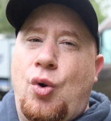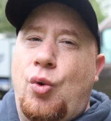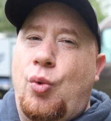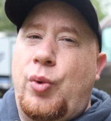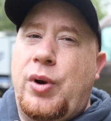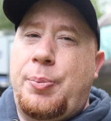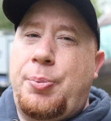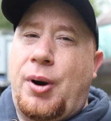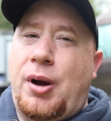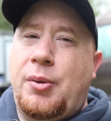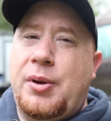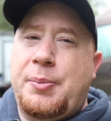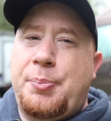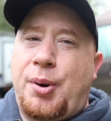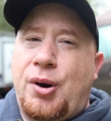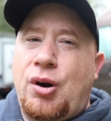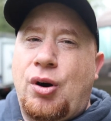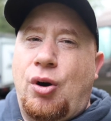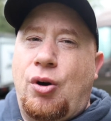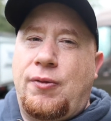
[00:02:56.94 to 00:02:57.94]
we probably
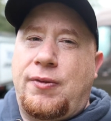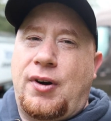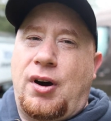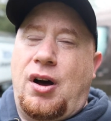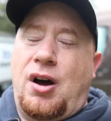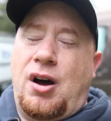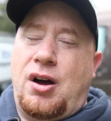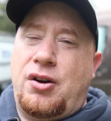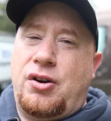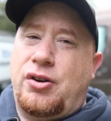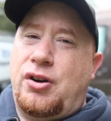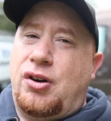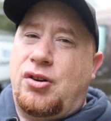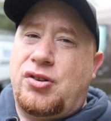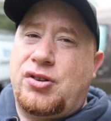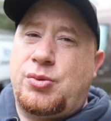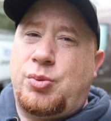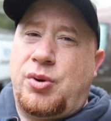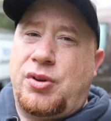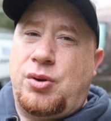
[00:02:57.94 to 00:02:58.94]
burnt over
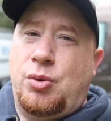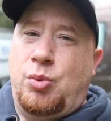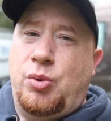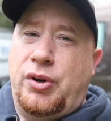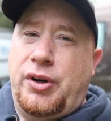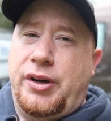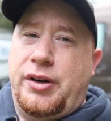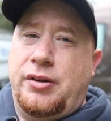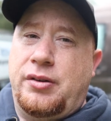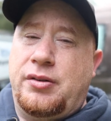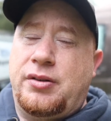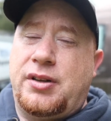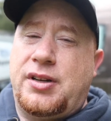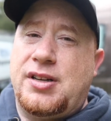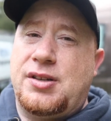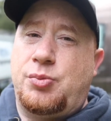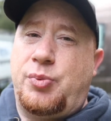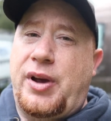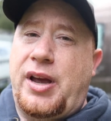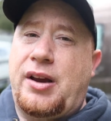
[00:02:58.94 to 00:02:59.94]
$100 worth of wood
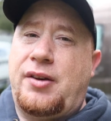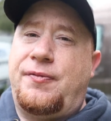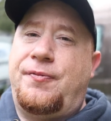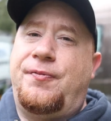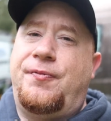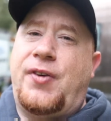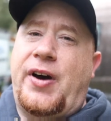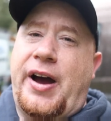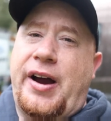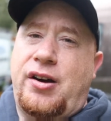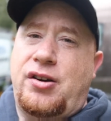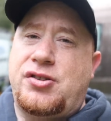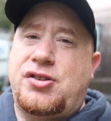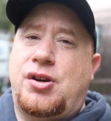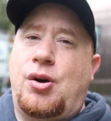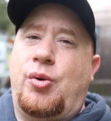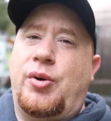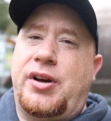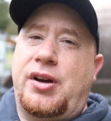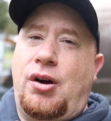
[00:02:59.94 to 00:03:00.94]
because we had fires
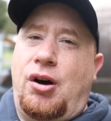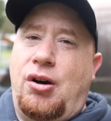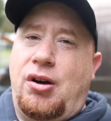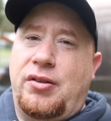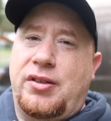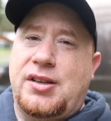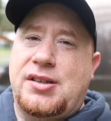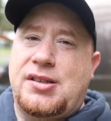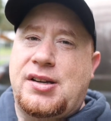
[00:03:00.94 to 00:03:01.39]
going all the